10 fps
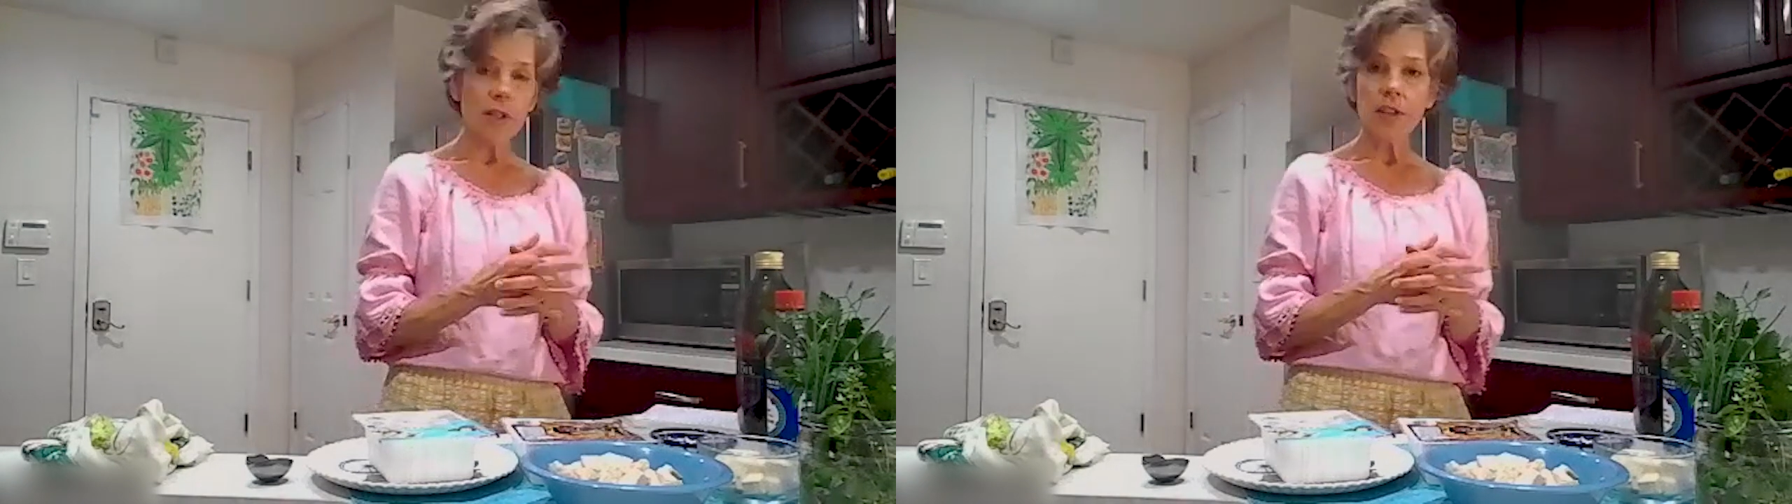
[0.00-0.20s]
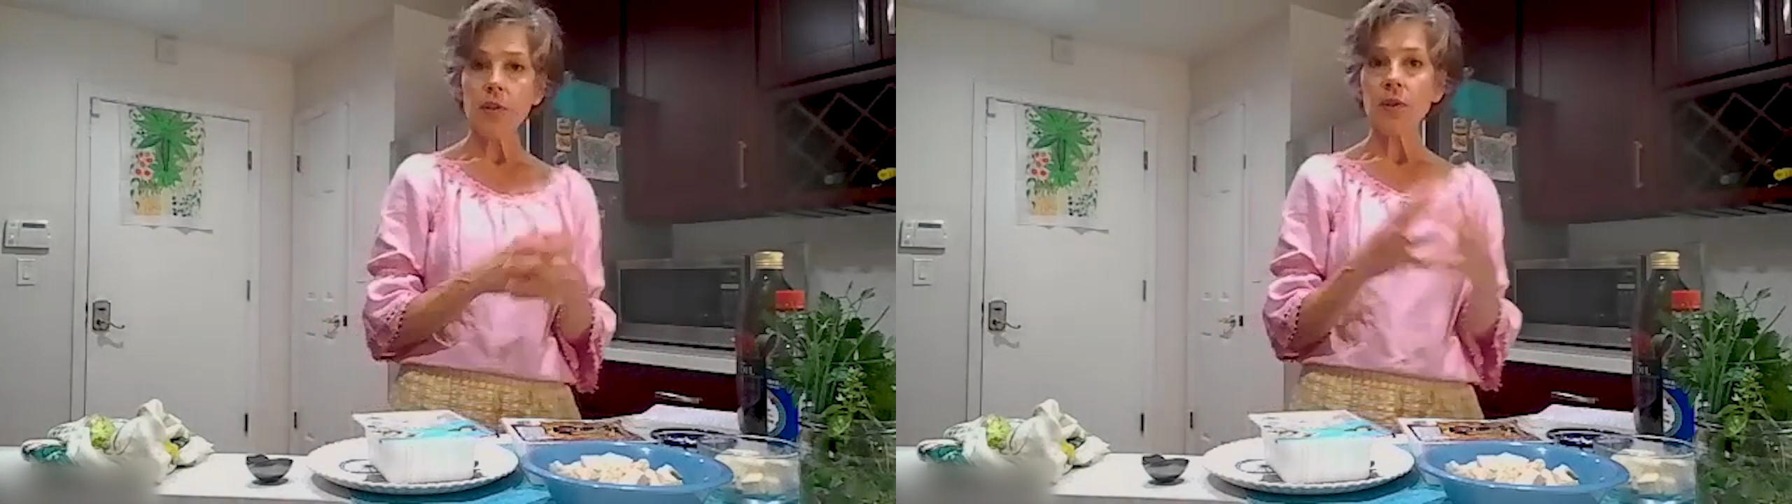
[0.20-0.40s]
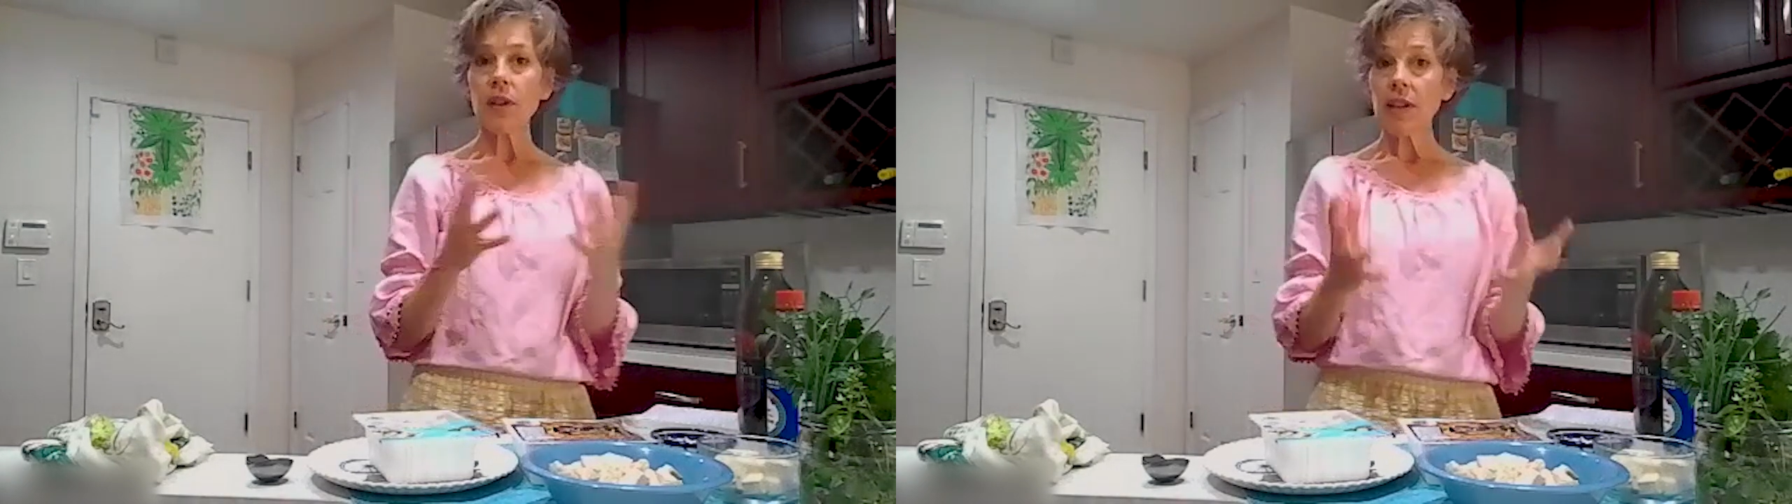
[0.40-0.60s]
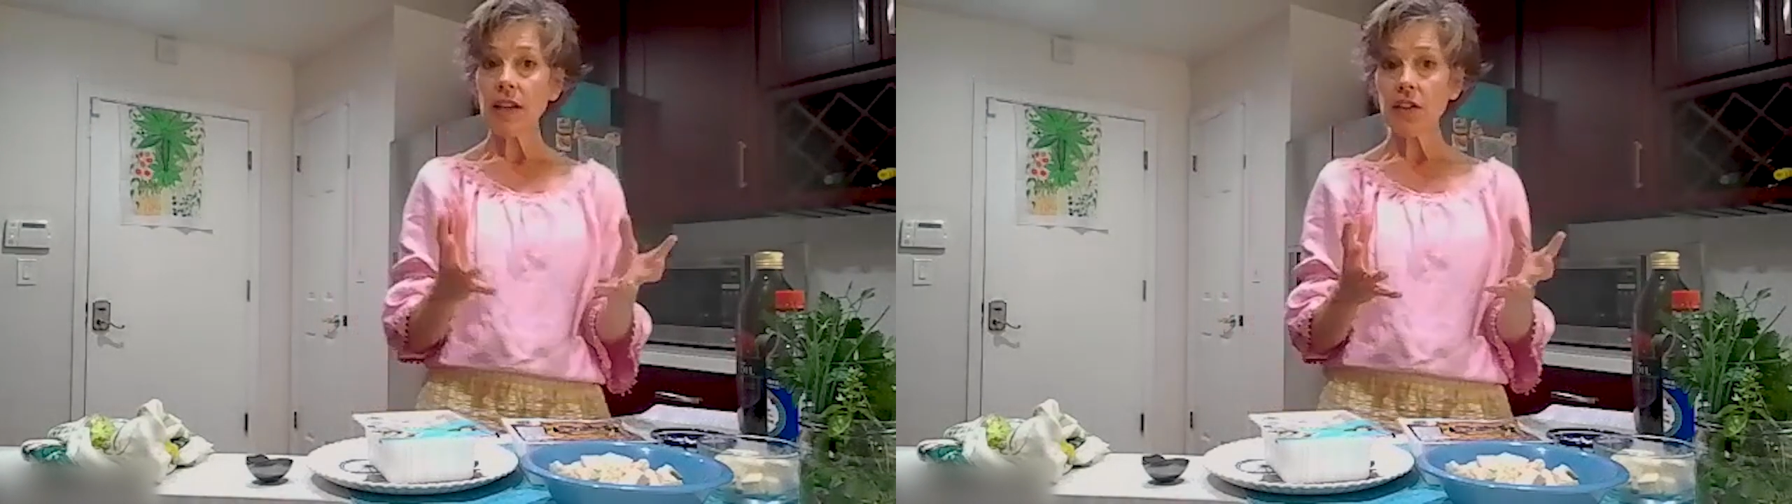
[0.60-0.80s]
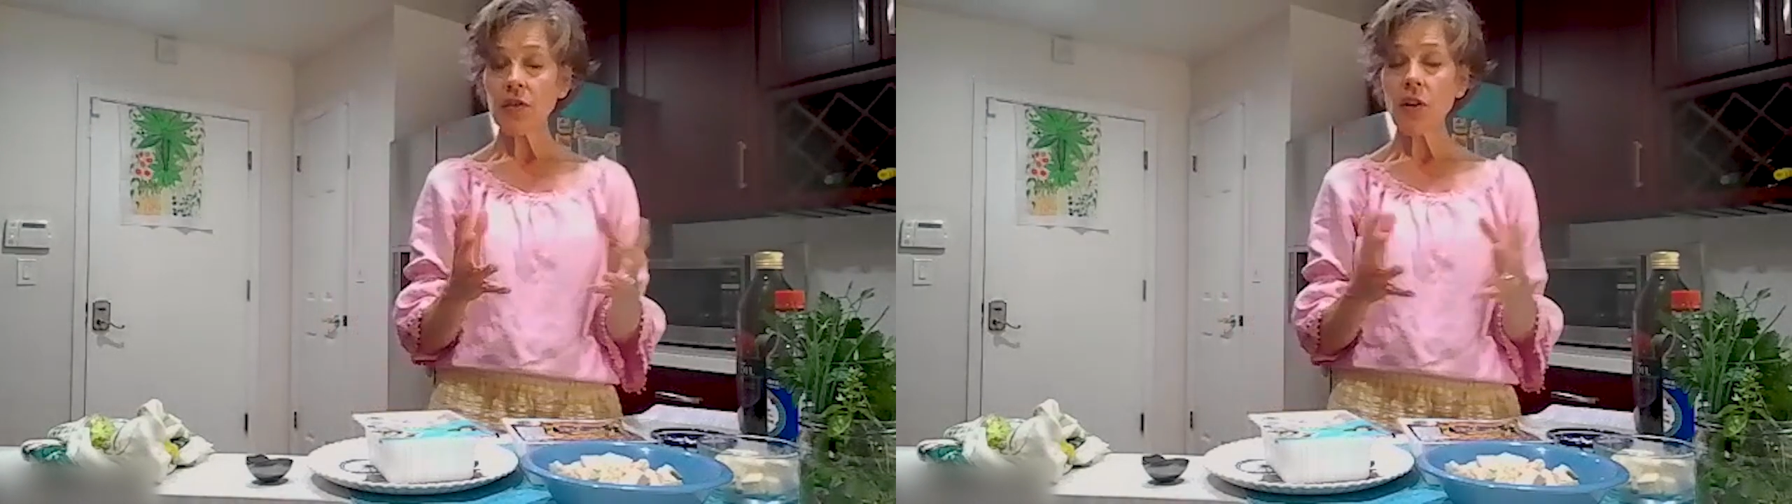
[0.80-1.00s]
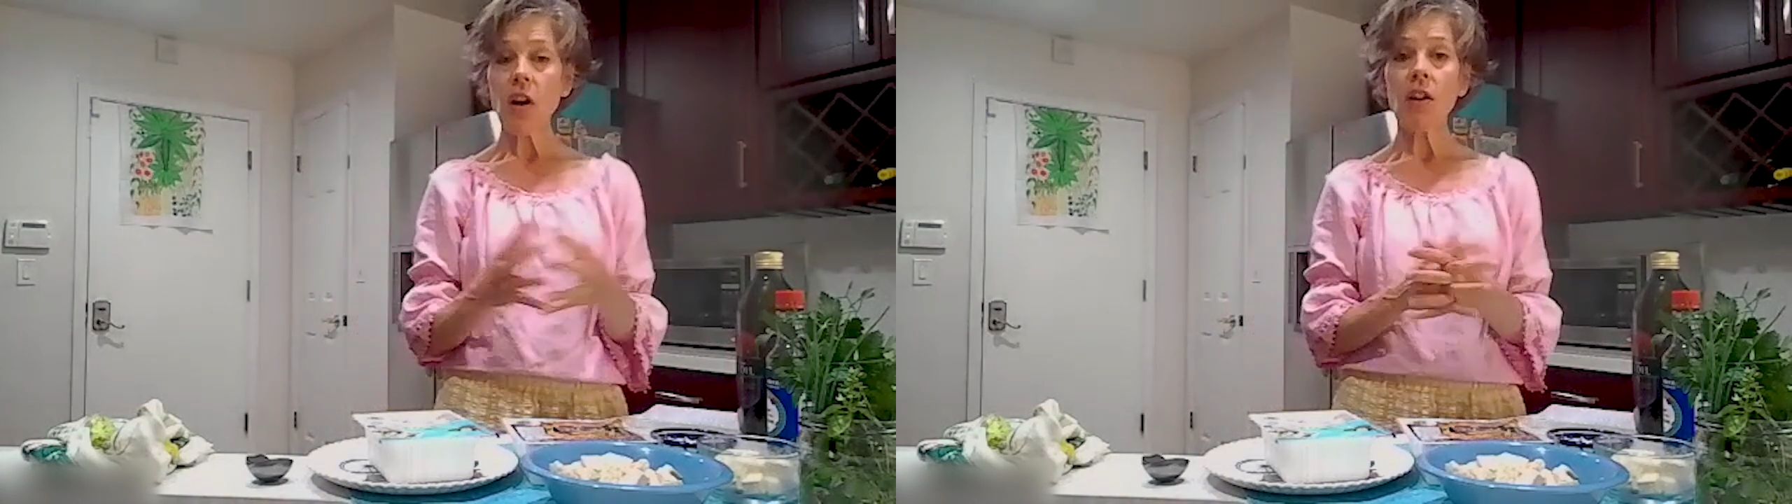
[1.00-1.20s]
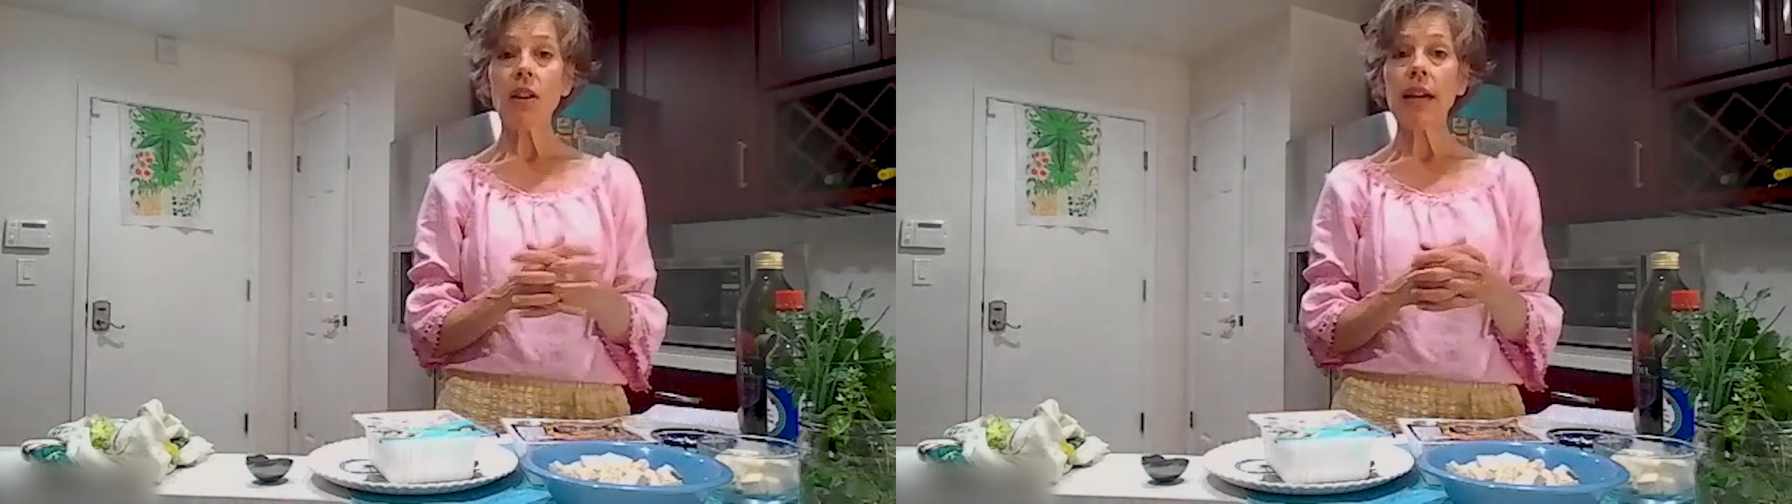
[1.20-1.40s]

reduced cholesterol